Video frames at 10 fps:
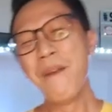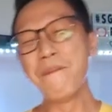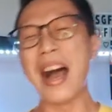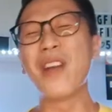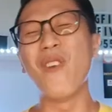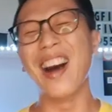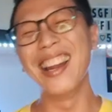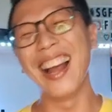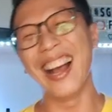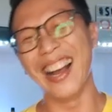Buy
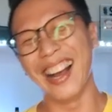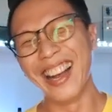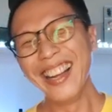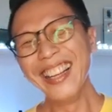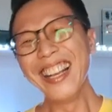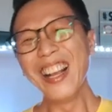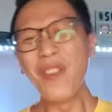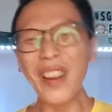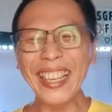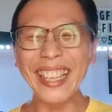one lah.
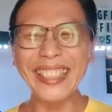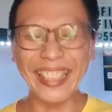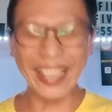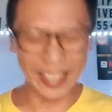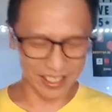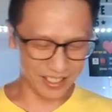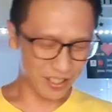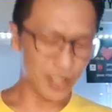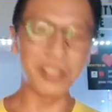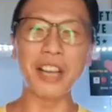188.
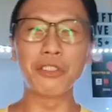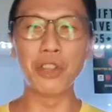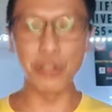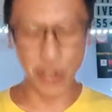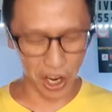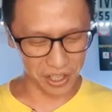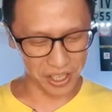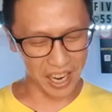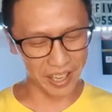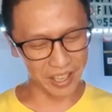So now no
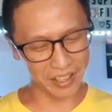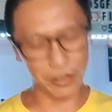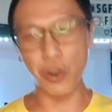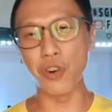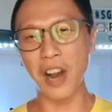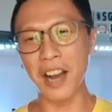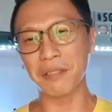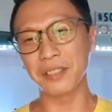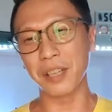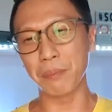choice. I go
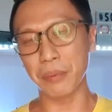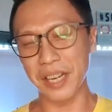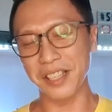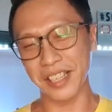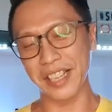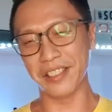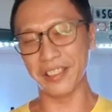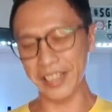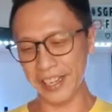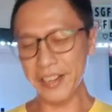up the price again.
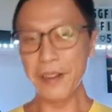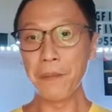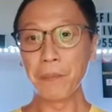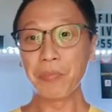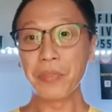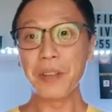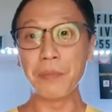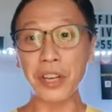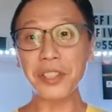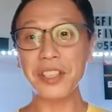Okay.
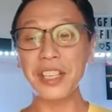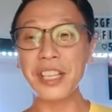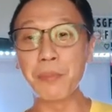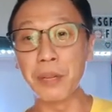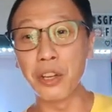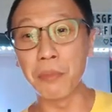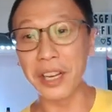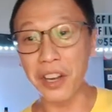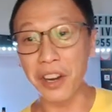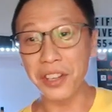Because it's below
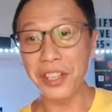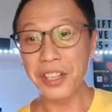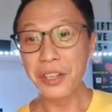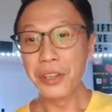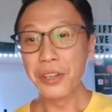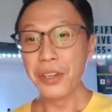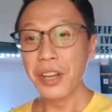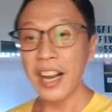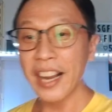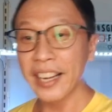my cost.
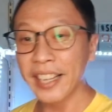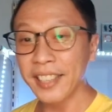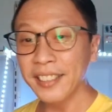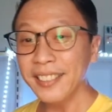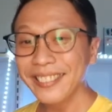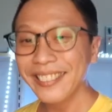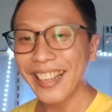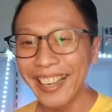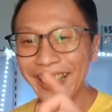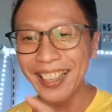Hi Anand.
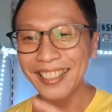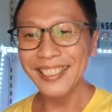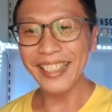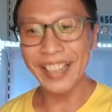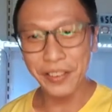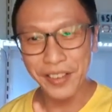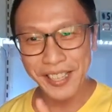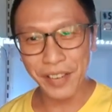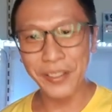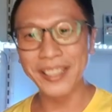Hi Anand. Take care of
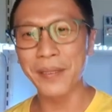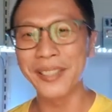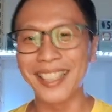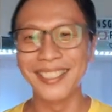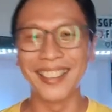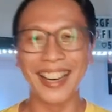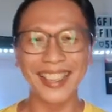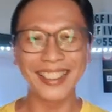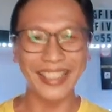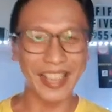yourself in Tamil Nadu.
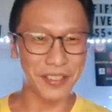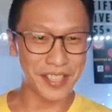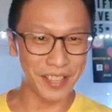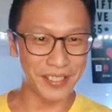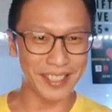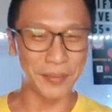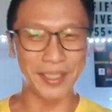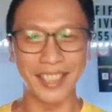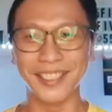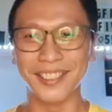Take care of yourself in
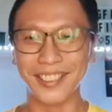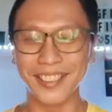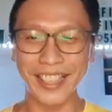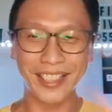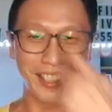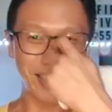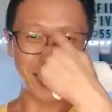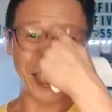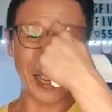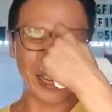Tamil Nadu. Okay.
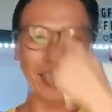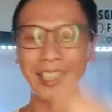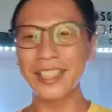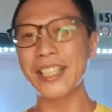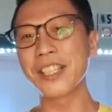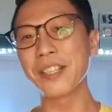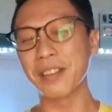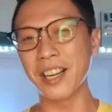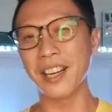Yeah. Anand is